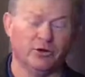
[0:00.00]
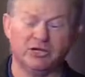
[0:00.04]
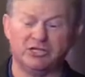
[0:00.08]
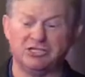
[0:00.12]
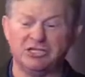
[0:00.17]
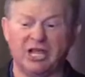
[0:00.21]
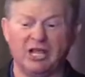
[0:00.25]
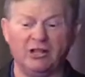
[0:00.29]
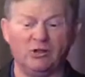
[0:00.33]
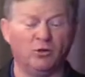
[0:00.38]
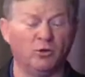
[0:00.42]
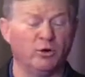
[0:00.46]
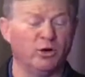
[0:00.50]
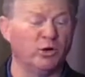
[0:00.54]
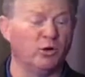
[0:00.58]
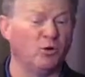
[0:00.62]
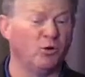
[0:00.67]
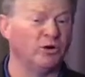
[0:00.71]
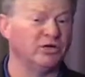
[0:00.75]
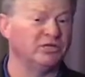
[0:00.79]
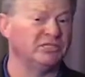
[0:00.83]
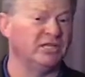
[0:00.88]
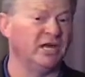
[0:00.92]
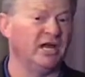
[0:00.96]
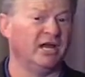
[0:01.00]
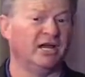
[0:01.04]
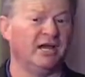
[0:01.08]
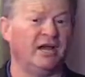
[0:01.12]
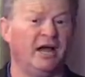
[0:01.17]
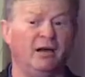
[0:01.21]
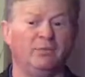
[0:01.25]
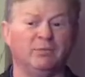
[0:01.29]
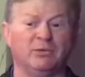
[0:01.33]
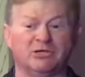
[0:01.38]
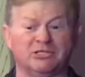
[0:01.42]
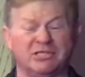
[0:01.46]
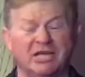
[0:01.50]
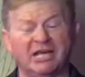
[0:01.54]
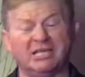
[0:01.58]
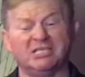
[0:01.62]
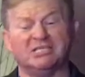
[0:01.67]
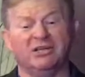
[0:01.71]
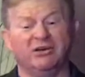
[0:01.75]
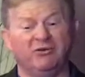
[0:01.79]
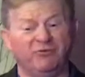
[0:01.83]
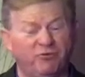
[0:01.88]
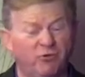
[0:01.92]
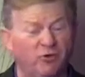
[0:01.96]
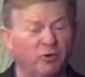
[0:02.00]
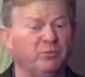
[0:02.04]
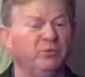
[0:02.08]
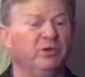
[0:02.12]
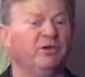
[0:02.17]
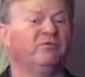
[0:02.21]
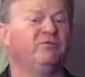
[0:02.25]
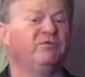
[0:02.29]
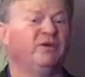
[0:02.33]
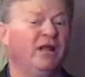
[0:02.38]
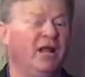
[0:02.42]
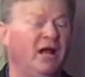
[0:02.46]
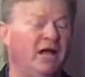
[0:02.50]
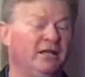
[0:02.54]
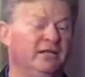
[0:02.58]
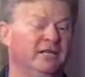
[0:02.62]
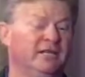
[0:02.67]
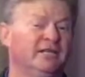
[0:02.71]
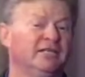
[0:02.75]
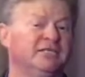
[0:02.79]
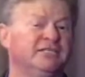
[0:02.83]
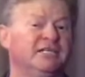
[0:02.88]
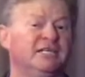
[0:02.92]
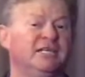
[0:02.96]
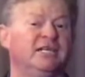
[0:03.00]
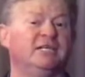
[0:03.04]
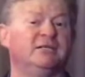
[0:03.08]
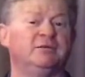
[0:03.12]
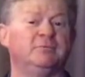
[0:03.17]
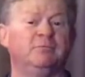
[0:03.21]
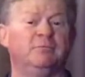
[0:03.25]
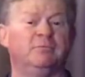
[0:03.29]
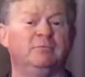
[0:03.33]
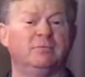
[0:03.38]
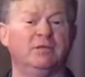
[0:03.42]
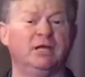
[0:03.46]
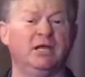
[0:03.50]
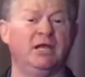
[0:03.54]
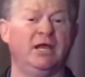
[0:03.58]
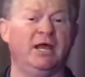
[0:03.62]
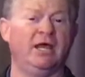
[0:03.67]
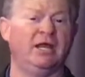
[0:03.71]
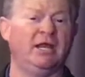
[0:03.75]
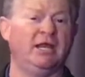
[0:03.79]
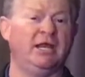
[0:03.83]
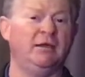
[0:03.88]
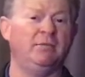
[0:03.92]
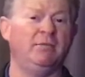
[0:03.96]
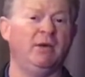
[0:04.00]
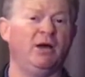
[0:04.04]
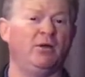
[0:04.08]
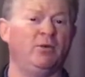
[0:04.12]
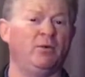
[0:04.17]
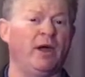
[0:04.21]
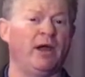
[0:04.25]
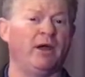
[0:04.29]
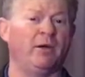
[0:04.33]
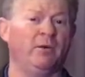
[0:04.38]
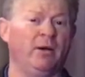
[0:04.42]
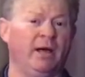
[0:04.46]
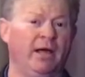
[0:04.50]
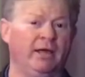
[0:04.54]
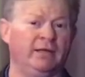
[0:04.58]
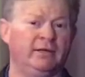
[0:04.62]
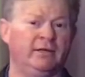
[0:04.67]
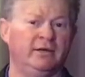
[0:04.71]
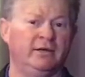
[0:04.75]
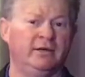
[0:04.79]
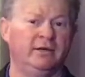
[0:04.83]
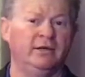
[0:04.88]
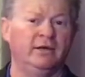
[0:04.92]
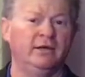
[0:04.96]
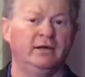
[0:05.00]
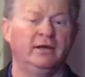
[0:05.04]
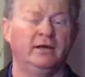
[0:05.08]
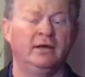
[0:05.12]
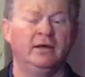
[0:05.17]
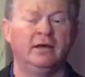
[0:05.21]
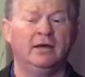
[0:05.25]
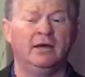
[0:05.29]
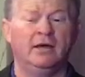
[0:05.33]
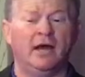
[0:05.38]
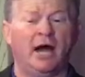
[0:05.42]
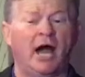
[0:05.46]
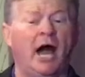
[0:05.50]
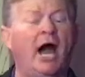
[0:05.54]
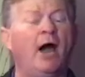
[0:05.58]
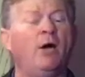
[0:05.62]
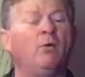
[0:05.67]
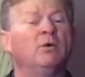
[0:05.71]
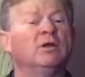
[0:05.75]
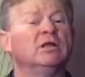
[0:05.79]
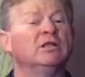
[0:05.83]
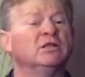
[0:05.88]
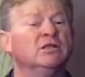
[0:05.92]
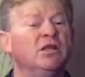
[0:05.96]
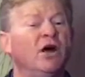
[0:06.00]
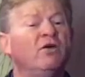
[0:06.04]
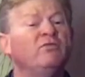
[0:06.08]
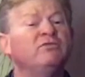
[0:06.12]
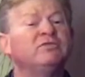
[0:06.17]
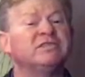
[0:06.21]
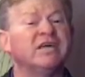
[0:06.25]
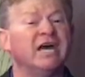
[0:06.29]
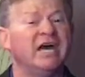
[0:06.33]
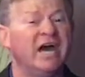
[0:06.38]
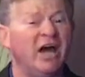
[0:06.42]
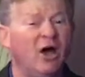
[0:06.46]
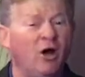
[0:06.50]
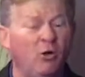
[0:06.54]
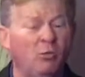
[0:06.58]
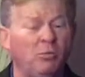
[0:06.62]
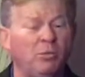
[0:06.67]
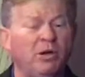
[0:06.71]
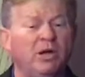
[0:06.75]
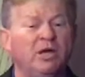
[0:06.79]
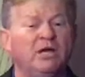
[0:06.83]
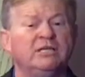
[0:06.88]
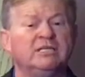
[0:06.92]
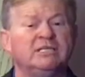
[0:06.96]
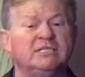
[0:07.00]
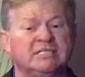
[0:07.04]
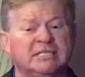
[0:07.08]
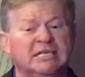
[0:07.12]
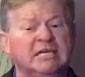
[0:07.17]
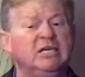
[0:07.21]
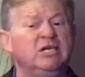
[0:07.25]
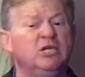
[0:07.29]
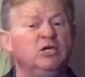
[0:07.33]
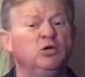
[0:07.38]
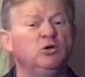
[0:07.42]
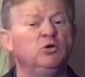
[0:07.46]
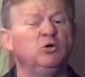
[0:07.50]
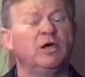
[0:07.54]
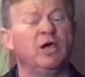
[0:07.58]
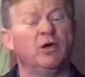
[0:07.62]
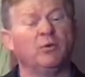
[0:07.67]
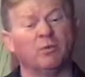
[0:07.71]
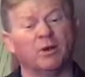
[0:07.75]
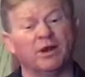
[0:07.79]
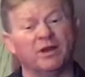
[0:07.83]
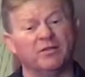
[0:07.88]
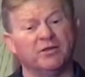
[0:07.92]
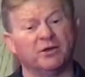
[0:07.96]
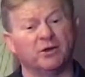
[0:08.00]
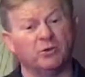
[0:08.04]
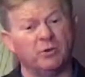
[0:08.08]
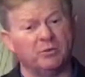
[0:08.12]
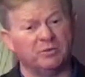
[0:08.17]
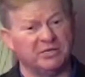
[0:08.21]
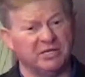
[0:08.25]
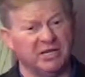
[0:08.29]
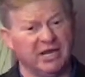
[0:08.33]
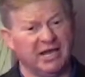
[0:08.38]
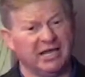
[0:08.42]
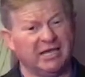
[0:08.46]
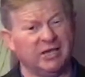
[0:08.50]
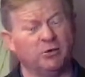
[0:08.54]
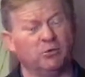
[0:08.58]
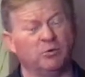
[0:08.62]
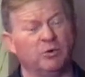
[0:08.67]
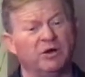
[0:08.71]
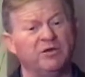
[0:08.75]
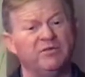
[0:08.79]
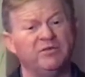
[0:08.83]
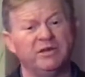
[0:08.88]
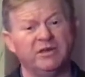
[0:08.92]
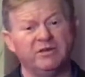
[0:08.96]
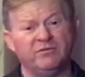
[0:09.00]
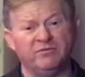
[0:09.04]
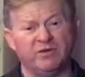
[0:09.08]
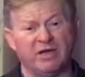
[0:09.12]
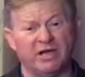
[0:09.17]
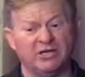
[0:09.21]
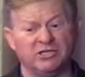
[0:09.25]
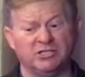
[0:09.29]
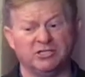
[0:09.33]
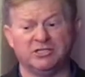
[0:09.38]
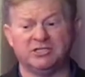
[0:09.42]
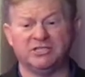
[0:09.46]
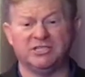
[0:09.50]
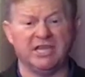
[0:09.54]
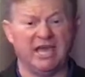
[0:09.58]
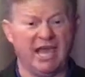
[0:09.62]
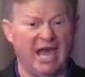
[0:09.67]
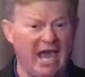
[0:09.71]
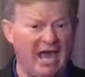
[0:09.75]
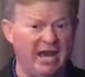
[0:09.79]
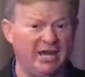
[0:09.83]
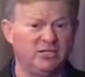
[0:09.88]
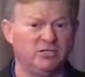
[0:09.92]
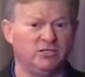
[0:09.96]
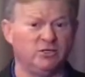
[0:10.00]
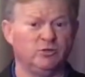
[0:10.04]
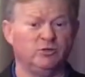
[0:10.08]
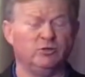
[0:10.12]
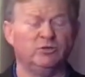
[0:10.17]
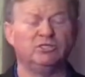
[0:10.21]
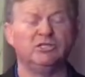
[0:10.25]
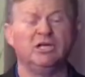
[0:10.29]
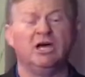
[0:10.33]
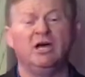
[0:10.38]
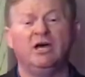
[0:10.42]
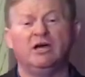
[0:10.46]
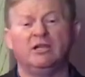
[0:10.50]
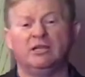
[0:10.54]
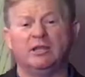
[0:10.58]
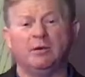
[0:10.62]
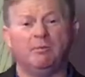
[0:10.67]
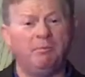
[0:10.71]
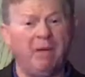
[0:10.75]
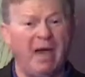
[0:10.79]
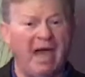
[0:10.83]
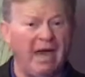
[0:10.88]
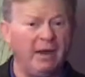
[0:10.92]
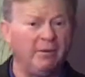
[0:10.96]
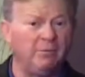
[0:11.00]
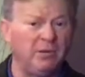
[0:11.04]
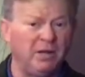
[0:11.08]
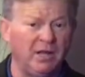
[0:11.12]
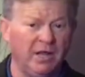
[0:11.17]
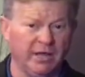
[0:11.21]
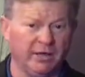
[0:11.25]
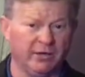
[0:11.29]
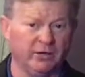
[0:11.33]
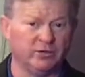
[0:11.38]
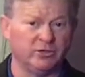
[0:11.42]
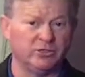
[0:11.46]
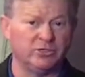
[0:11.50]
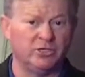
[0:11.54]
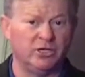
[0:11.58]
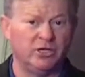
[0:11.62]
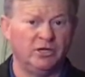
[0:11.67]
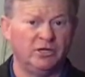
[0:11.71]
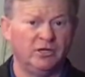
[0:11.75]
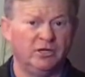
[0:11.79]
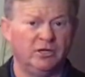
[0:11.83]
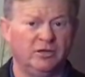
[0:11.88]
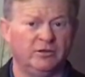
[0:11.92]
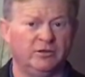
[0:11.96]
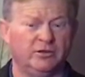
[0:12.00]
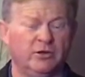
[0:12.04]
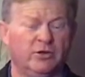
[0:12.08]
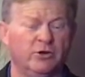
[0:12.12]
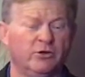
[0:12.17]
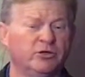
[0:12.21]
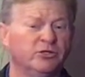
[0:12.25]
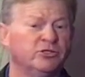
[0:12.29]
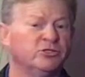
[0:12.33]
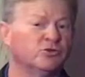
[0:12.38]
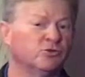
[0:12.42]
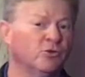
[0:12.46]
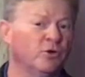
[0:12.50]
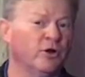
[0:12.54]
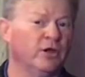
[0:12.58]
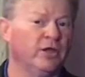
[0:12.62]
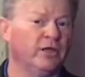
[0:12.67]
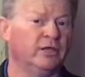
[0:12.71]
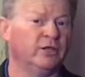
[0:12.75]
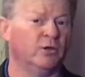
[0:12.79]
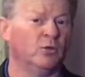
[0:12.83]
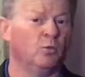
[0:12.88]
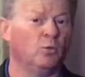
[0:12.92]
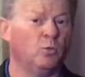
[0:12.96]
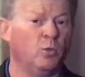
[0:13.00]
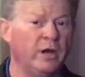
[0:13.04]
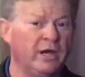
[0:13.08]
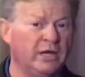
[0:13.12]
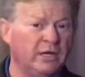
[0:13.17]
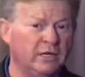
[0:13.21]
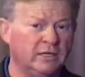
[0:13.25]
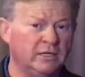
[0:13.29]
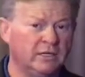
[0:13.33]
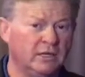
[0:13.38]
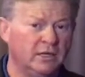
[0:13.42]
to jlorennorris.com. There's actually a form you can fill out and it'll send it in an email right away. I would love to help see you get rid of the kryptonite, get rid of the infections, the attitudes, the bad players that are destroying the weak